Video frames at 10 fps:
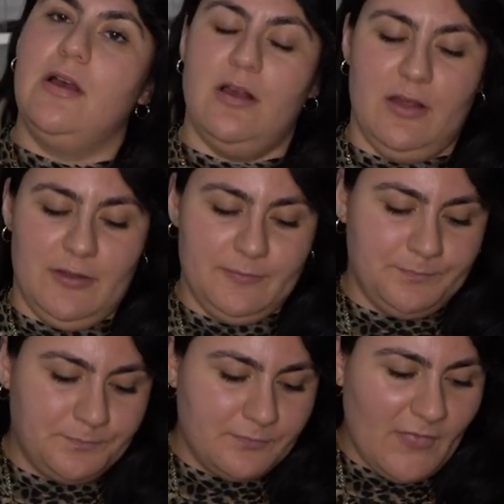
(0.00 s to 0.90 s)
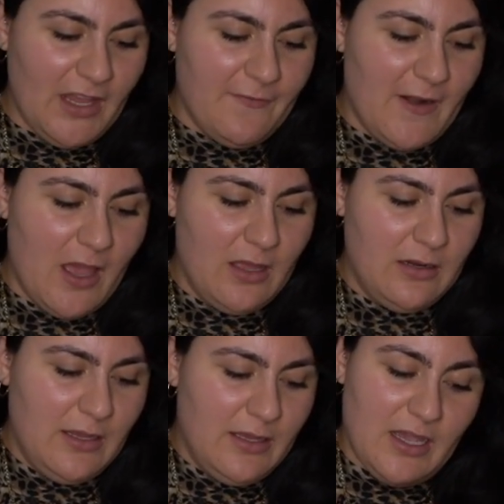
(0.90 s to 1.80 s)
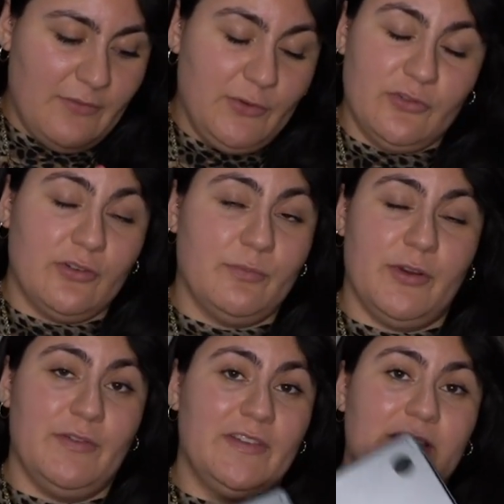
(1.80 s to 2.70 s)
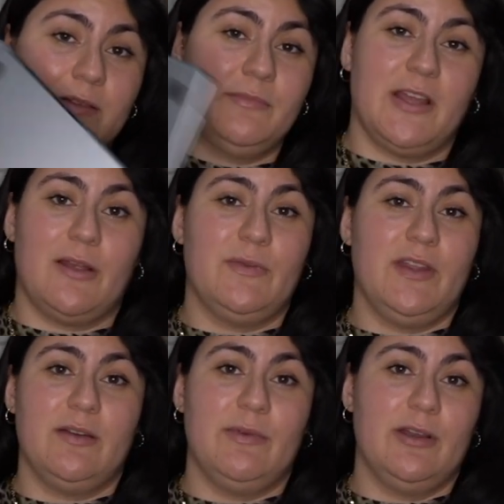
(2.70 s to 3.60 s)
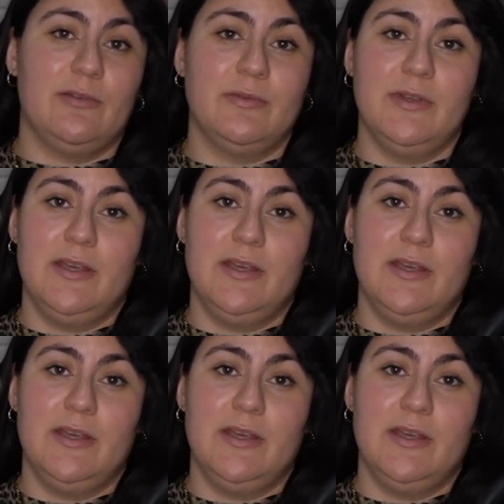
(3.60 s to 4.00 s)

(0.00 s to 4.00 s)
Um, if not, I've used her previously, like I've stated below,